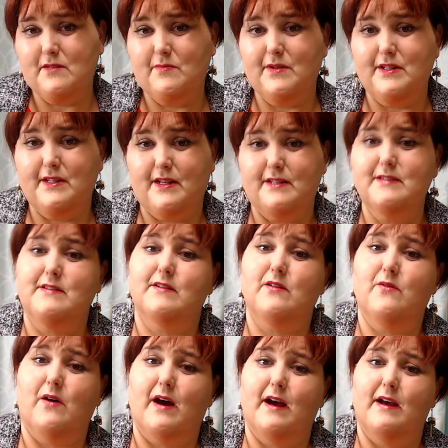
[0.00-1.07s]
but doesn't
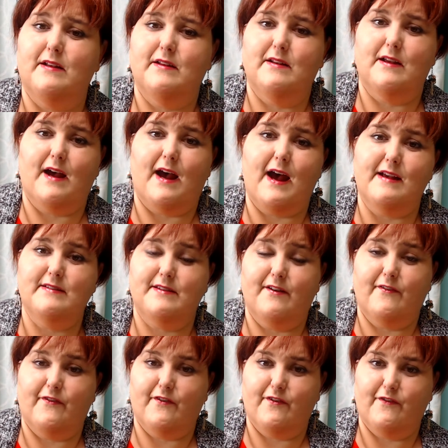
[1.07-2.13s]
quite. I
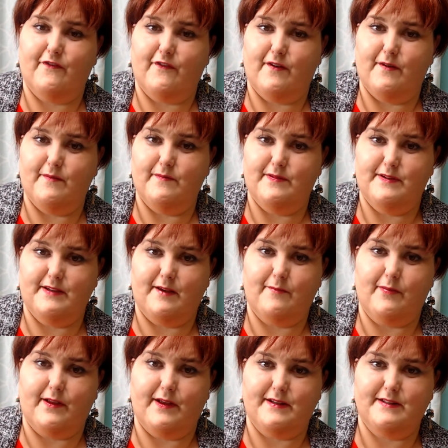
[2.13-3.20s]
suffer from
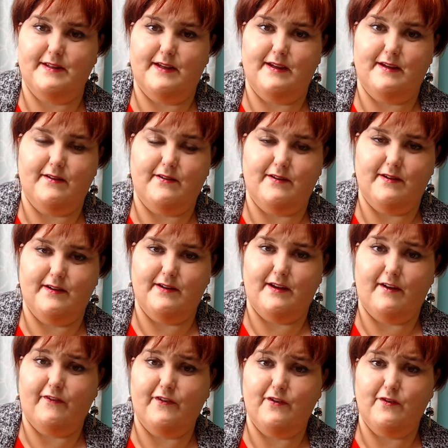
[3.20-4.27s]
subluxing on
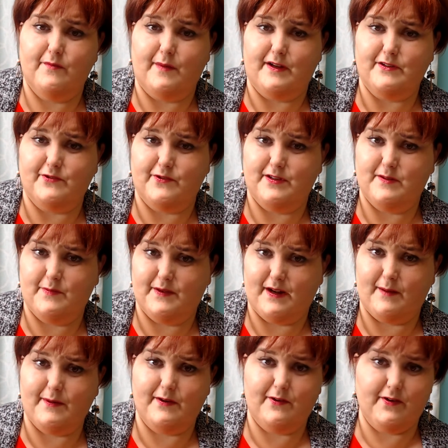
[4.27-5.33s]
a few of my joints, but
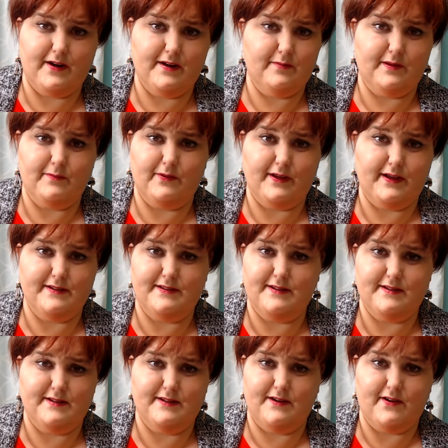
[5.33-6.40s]
I'm incredibly
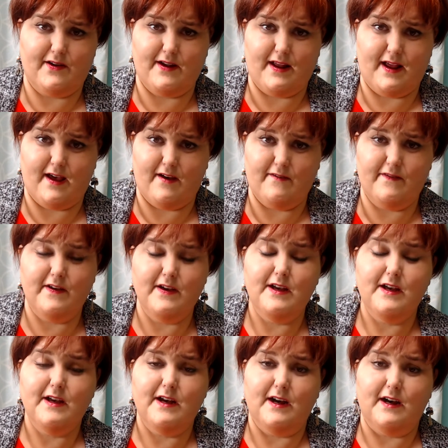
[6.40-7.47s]
blessed to not have
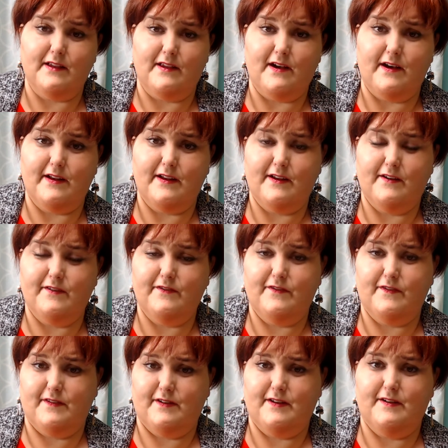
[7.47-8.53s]
a lot
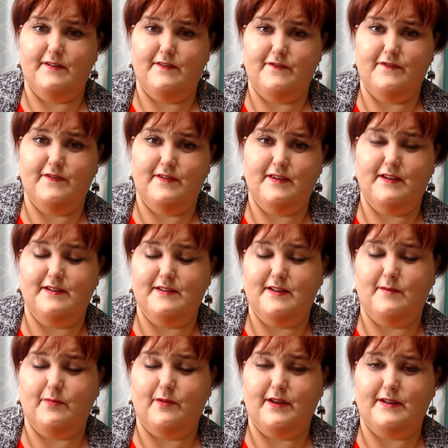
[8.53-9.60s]
of the
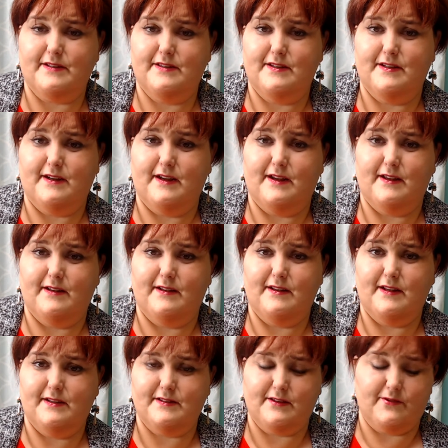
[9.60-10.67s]
subluxing and
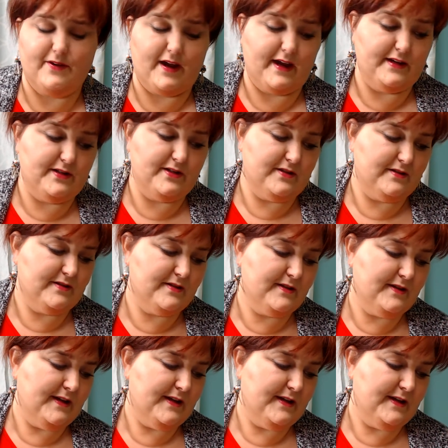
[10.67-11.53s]
dislocations.